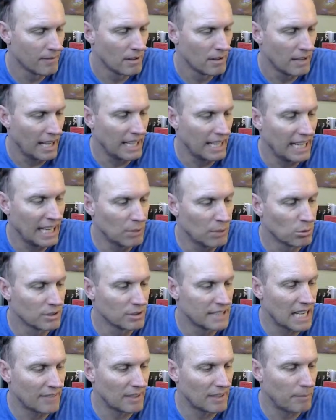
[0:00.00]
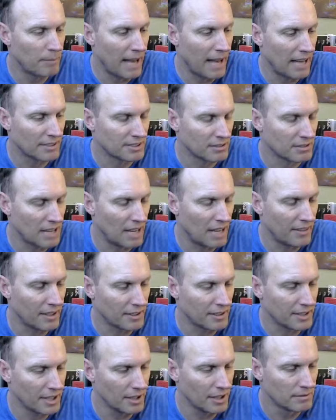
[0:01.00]
And it will definitely bounce around there
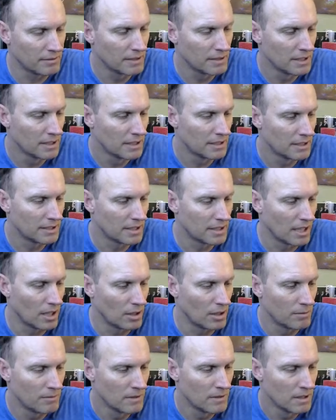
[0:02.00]
too. So,